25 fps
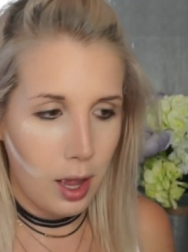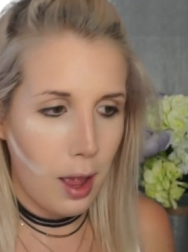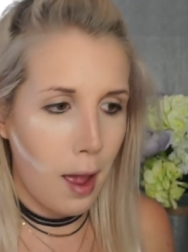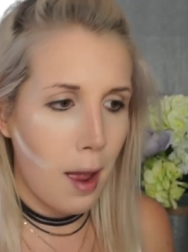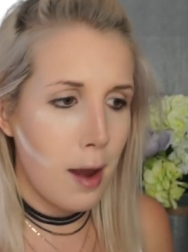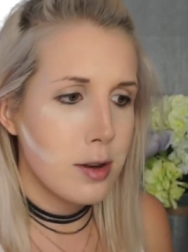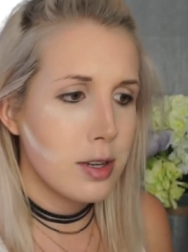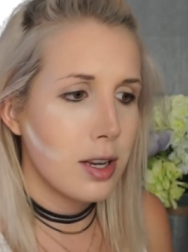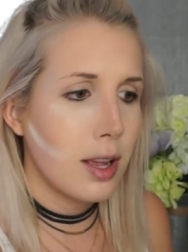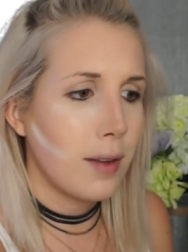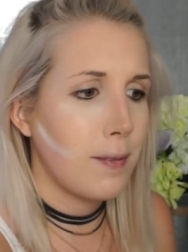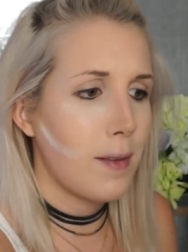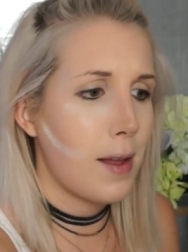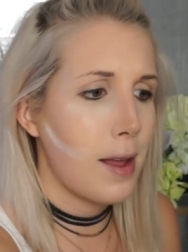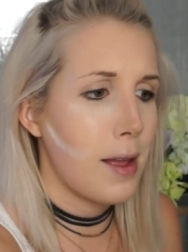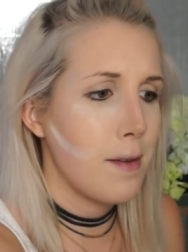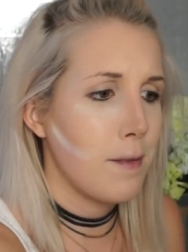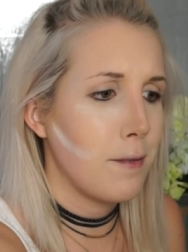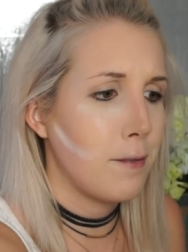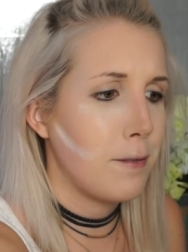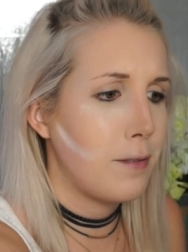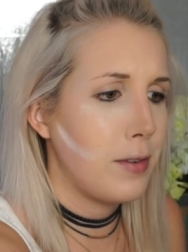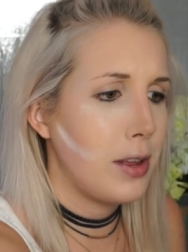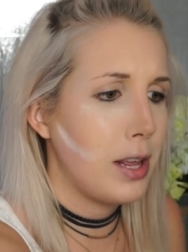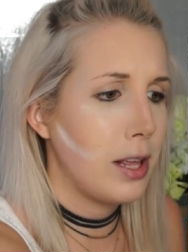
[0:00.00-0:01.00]
I just have that
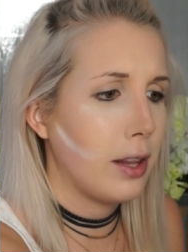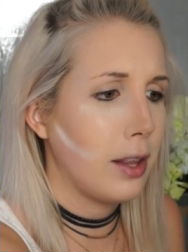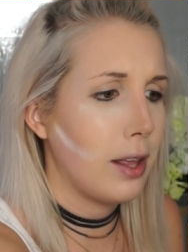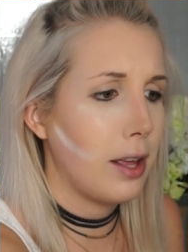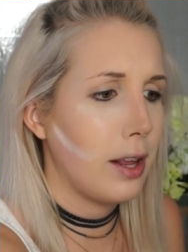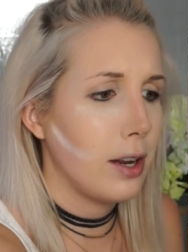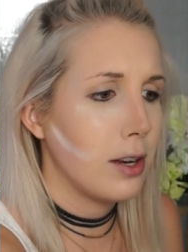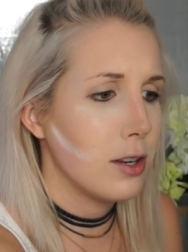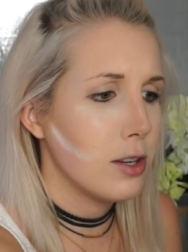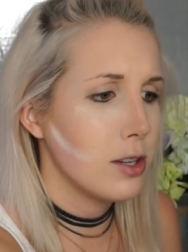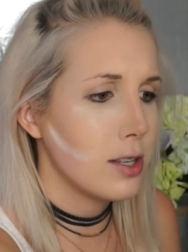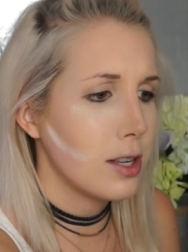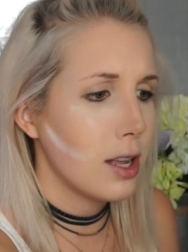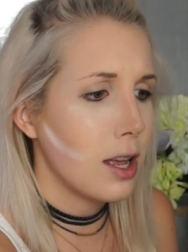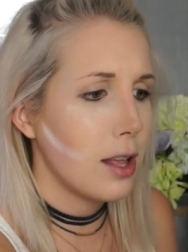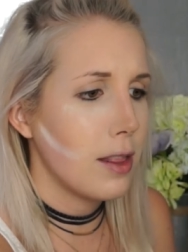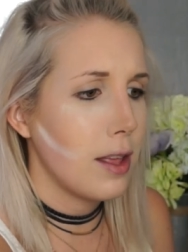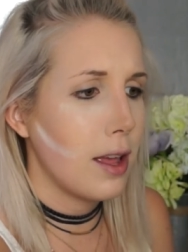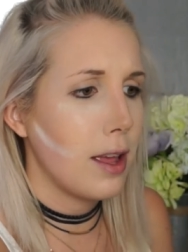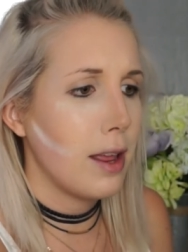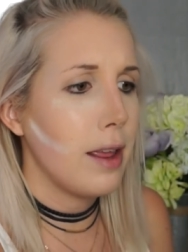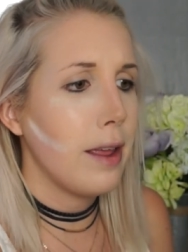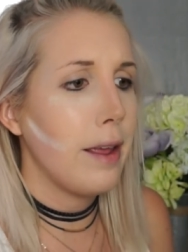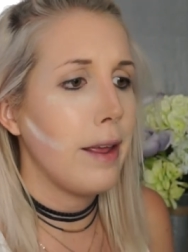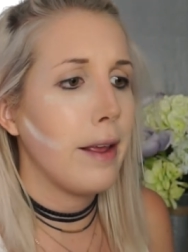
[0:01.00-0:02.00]
feeling, just got
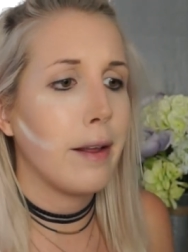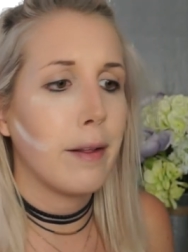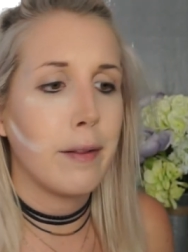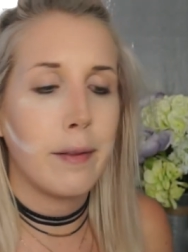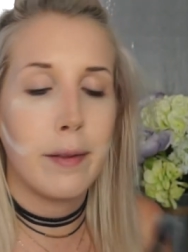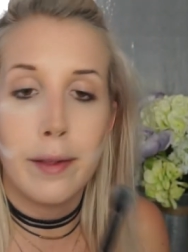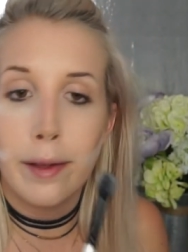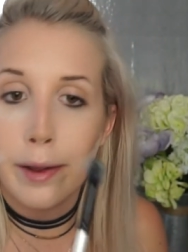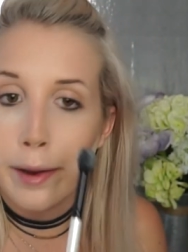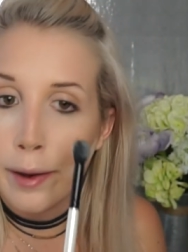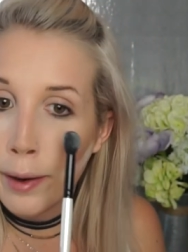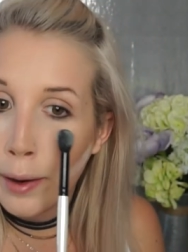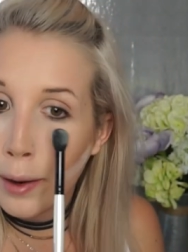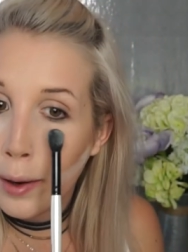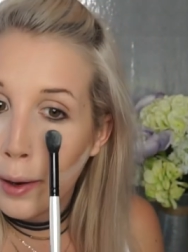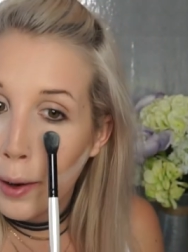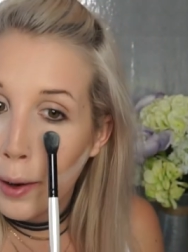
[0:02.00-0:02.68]
that inkling.